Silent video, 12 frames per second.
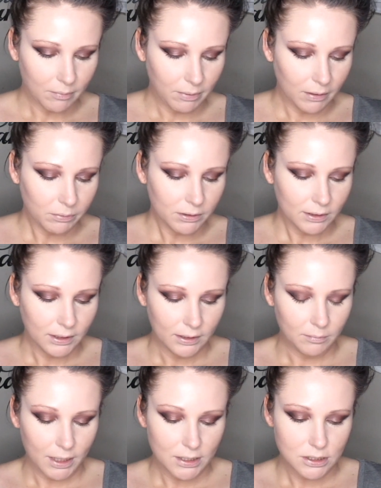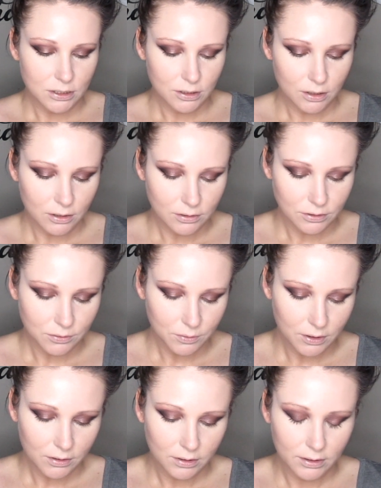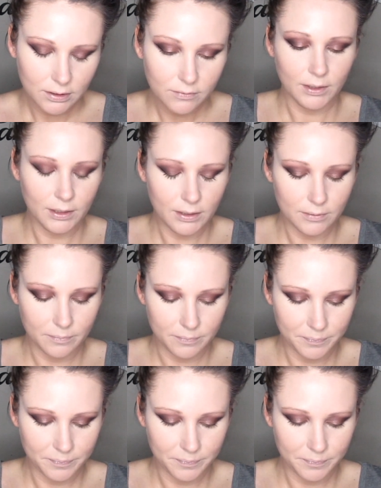Maybelline Master Contour kit,